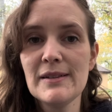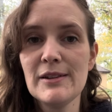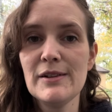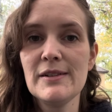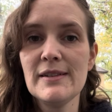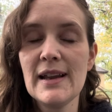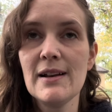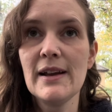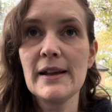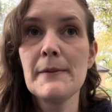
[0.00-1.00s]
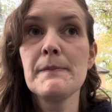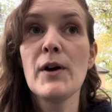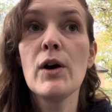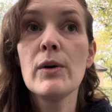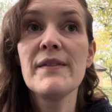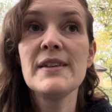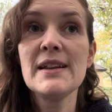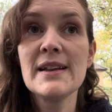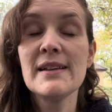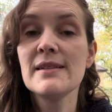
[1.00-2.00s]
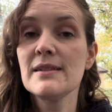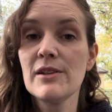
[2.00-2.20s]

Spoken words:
So to say like, oh, I've seen this